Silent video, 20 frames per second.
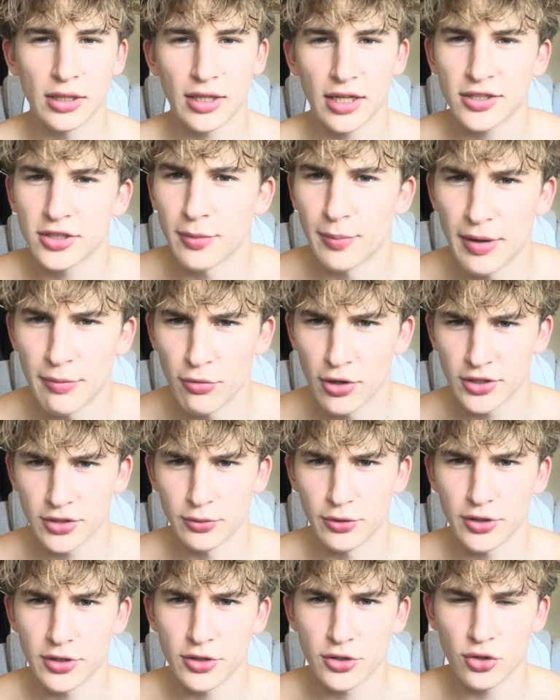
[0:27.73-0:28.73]
That's the main reason I
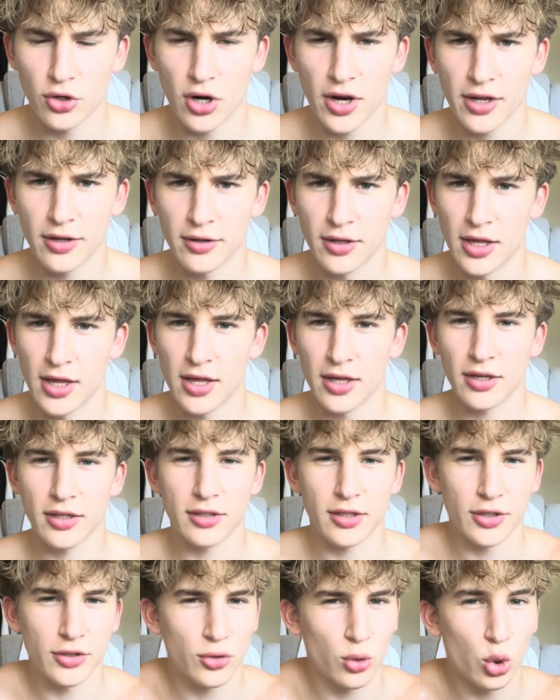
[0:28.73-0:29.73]
wanted to try, because
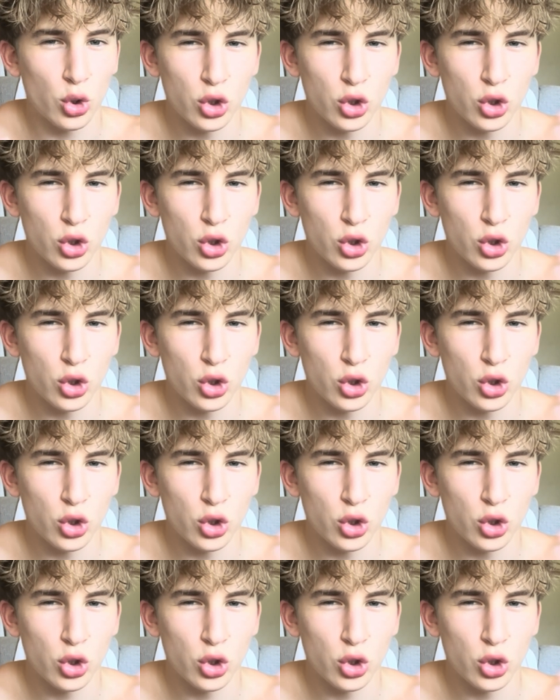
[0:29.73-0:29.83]
I saw